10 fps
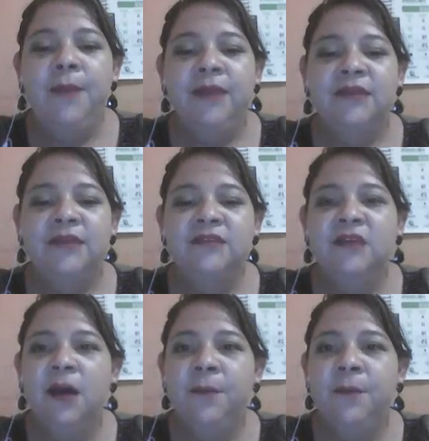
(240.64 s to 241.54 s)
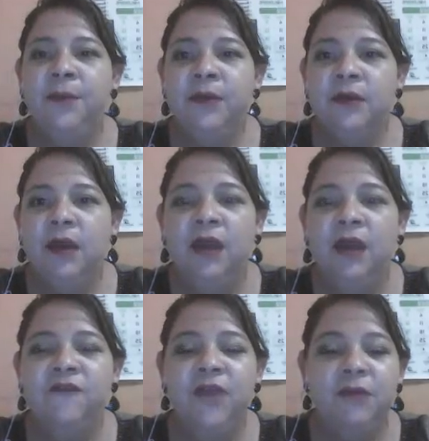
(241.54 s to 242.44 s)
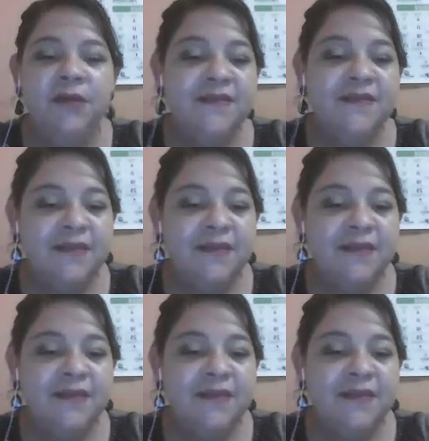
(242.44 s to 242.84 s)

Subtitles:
at the top are very